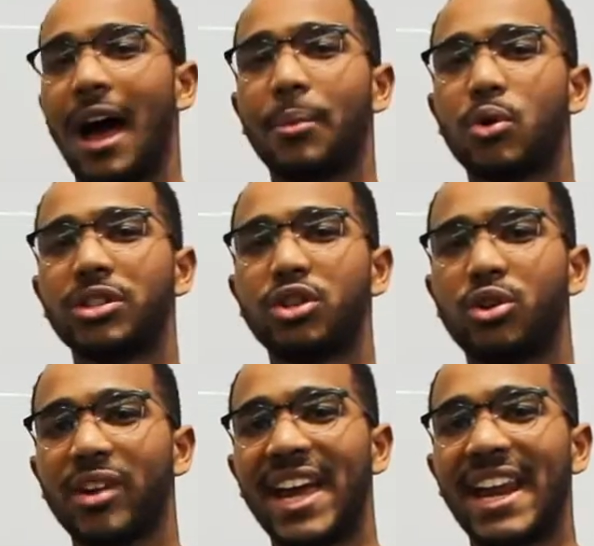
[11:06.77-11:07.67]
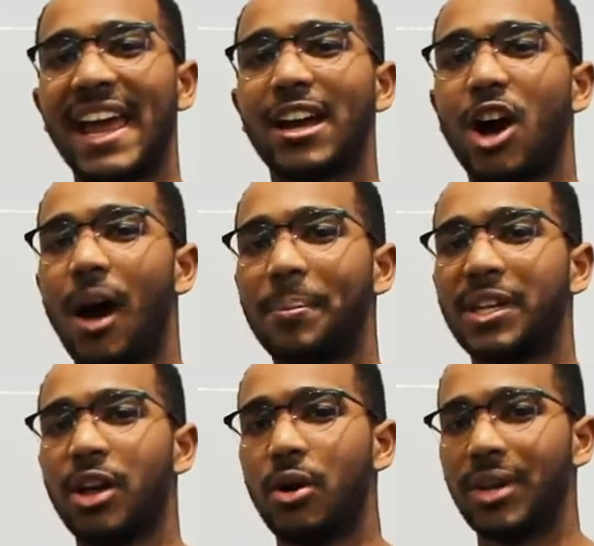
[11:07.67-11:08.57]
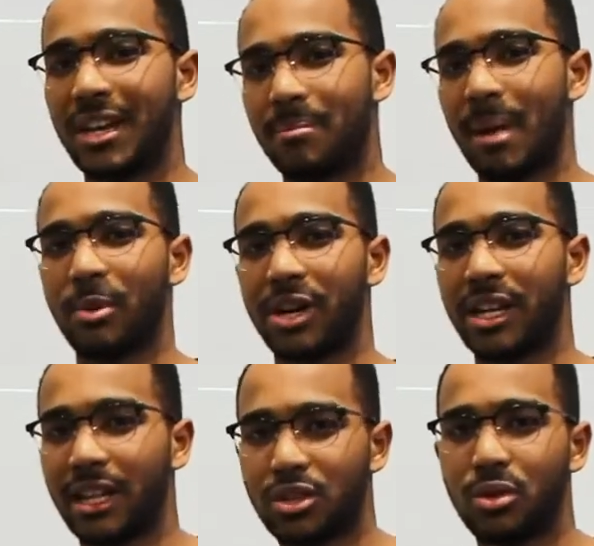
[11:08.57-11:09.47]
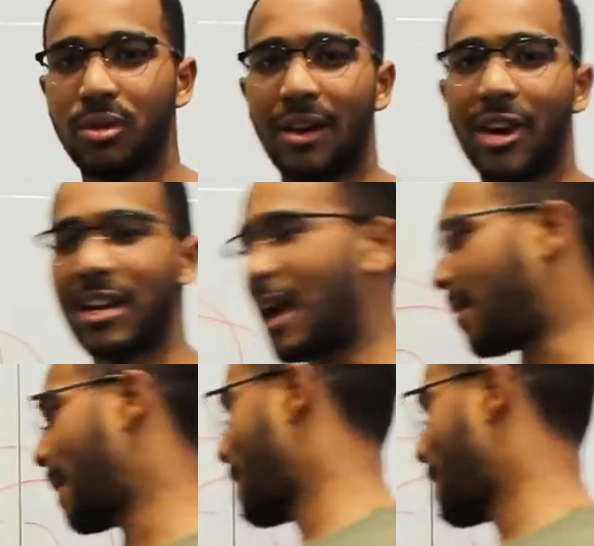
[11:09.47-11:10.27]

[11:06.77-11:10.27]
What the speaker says: I'm going to create a copy node in memory. Let's do that right now.